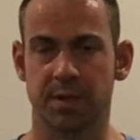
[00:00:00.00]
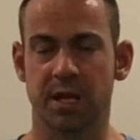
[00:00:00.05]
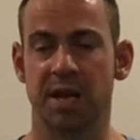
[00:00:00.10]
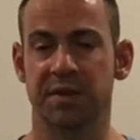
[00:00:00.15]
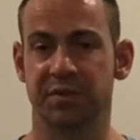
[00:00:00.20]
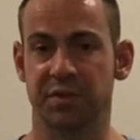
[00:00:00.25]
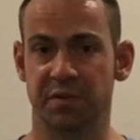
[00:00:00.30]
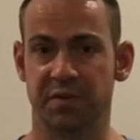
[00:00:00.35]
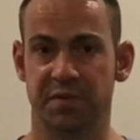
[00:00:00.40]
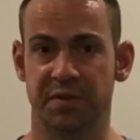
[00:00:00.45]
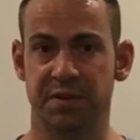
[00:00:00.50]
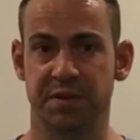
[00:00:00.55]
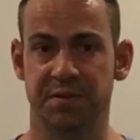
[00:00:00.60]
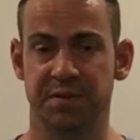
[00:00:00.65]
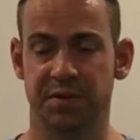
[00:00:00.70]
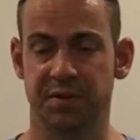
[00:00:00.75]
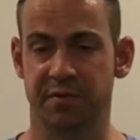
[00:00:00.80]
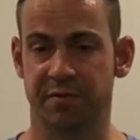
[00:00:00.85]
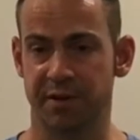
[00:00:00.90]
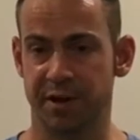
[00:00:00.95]
As her
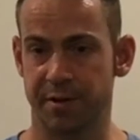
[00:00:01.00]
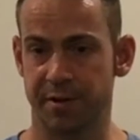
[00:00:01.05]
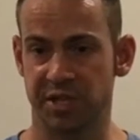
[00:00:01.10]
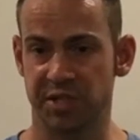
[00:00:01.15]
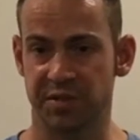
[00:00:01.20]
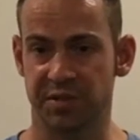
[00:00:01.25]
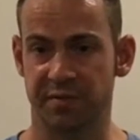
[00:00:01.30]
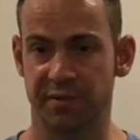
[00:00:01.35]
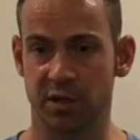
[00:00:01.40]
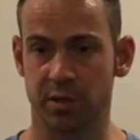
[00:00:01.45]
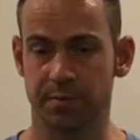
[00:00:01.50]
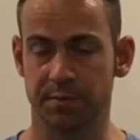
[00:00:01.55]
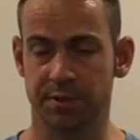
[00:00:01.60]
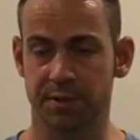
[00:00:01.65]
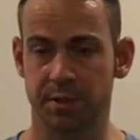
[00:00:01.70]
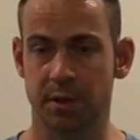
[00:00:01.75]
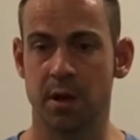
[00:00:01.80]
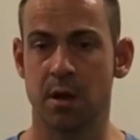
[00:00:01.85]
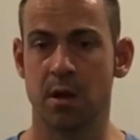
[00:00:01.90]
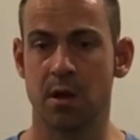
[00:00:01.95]
fitness in different areas
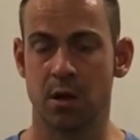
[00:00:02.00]
develops,